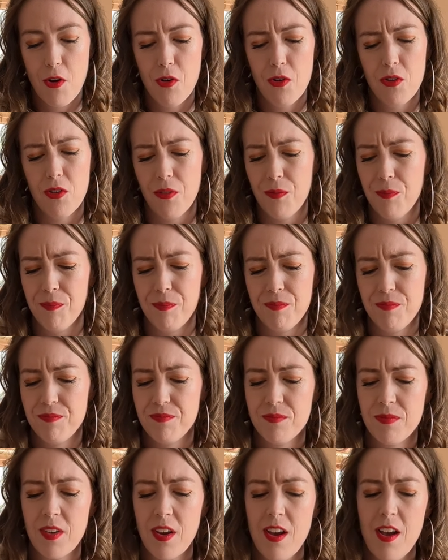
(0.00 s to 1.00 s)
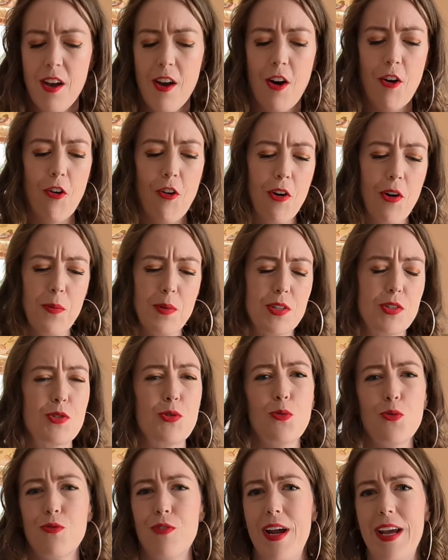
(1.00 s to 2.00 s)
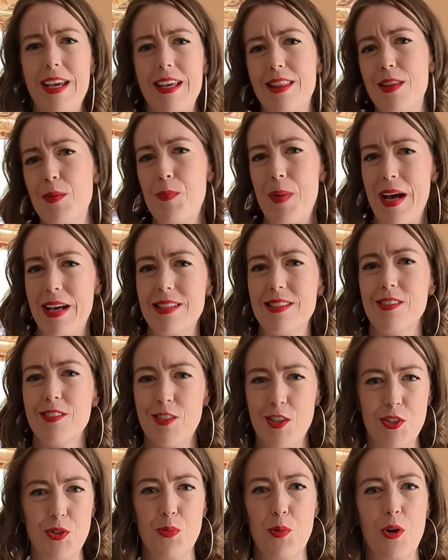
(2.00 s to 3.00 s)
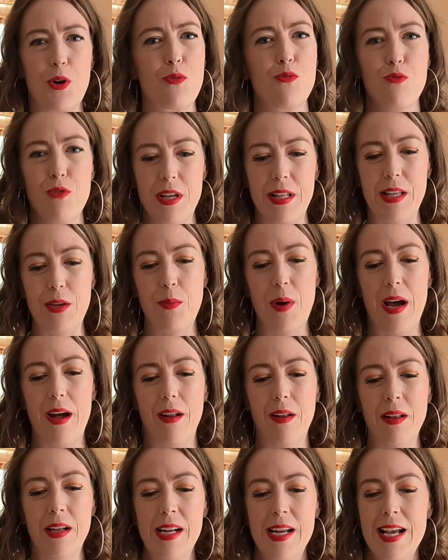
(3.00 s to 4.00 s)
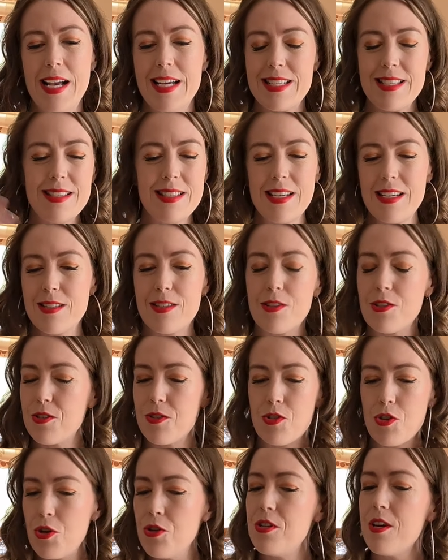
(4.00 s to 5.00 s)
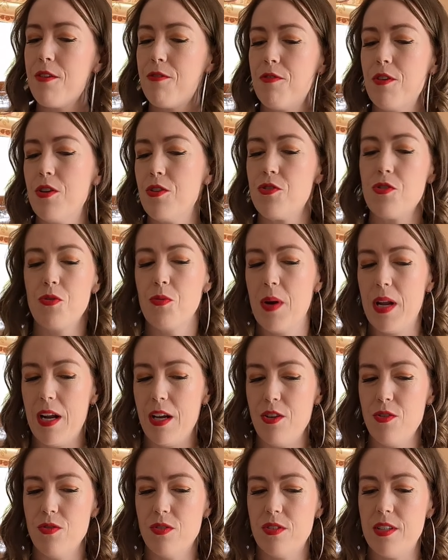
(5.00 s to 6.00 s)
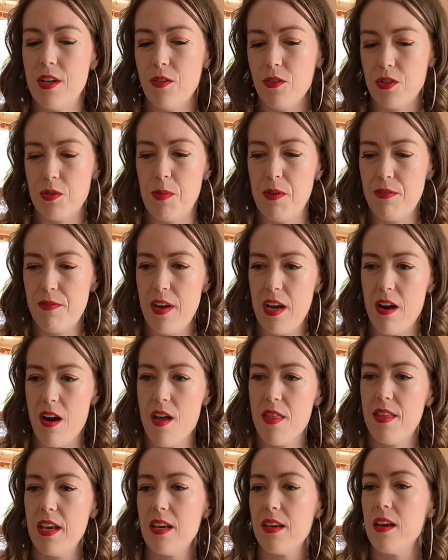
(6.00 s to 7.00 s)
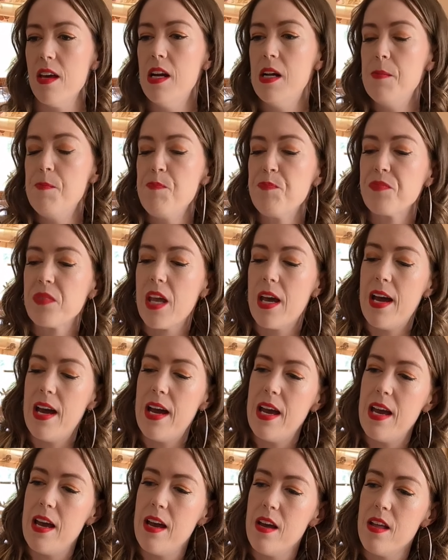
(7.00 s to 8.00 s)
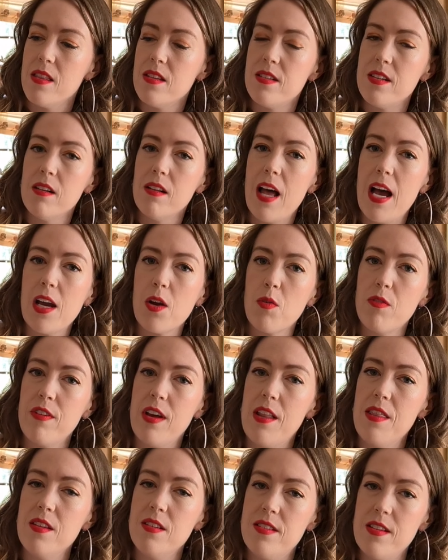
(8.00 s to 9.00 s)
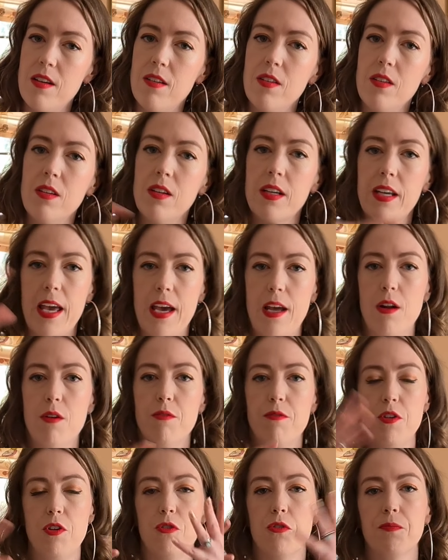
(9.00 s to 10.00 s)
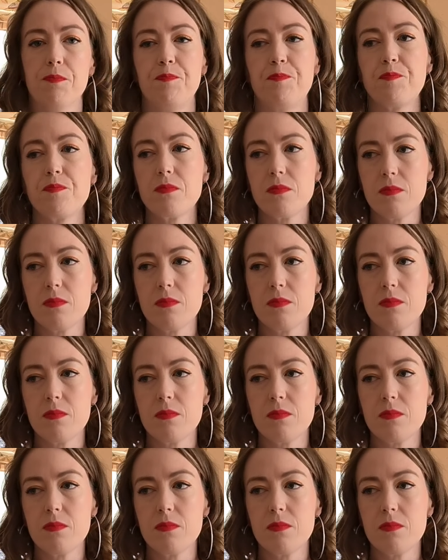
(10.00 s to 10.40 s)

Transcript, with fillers: Oh, oh, I was so right. The basil does work really well. It doesn't taste too different to when I use dill, to be fair. I think uh, the dill aquavit and the dill kind of, you know,